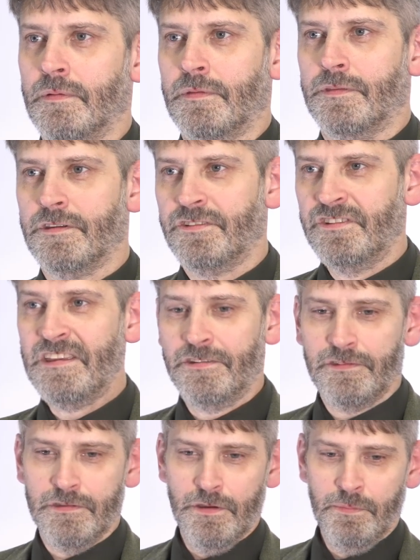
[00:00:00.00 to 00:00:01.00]
The
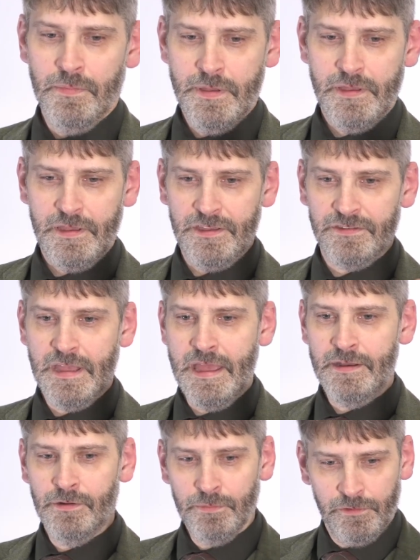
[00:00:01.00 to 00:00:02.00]
system is
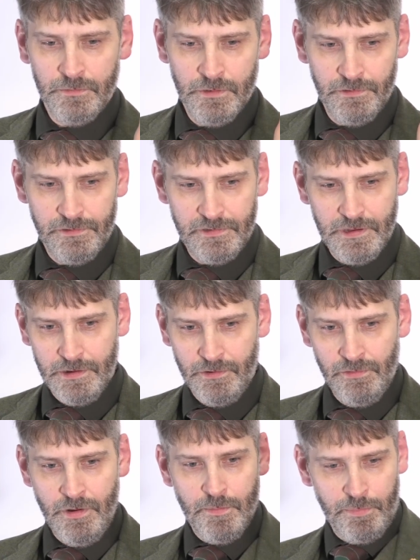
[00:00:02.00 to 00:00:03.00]
geared up towards a
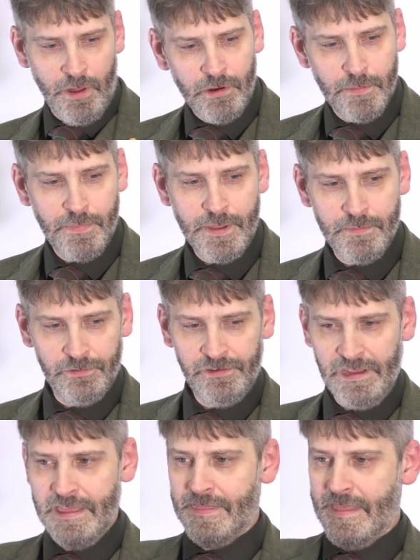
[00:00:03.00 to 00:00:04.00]
block of people
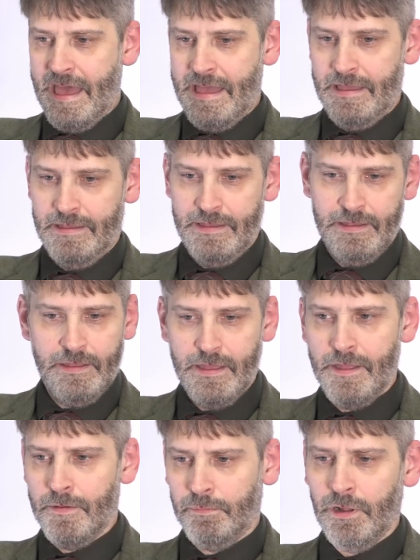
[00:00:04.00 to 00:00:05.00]
sitting there
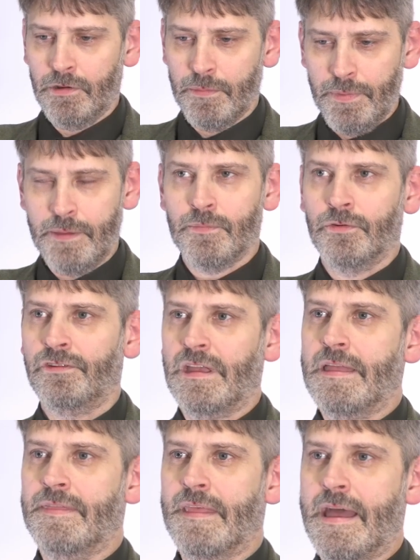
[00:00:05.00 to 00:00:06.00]
and a block of people
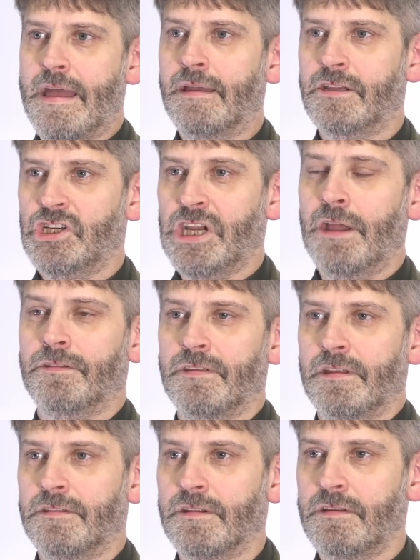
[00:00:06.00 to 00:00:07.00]
sitting there
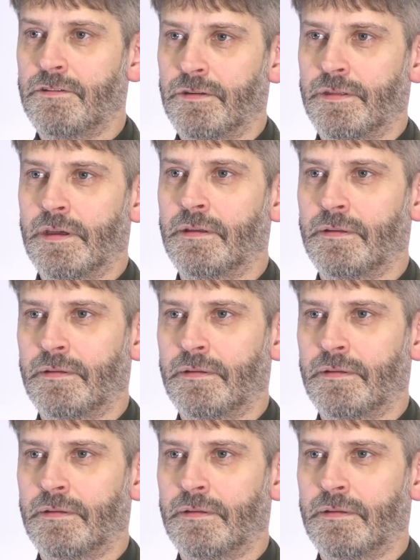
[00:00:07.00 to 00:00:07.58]
shouting at each other.